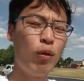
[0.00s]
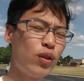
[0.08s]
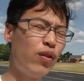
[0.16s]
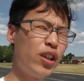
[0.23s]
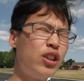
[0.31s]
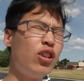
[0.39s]

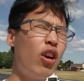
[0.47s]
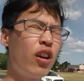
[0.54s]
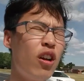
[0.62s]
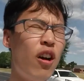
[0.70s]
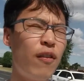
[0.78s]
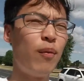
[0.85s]
was first
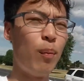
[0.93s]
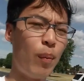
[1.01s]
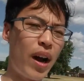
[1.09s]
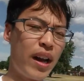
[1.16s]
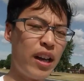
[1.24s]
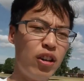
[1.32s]
starting off
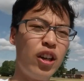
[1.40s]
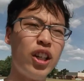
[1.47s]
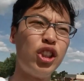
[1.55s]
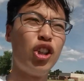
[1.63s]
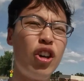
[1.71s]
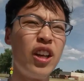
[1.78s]
my
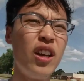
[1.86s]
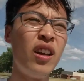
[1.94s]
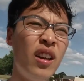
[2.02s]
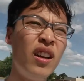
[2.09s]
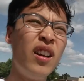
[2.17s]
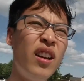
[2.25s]
internet journey,